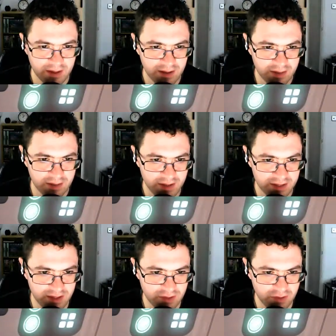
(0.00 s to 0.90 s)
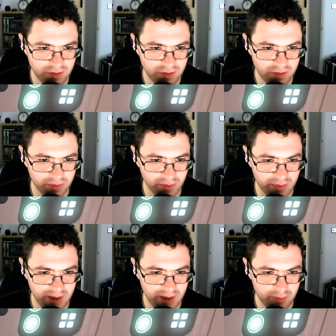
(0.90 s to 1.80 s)
Let's just do something with
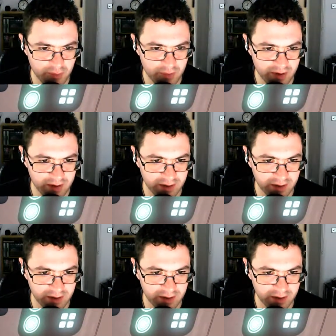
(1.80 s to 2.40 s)
that boomerang.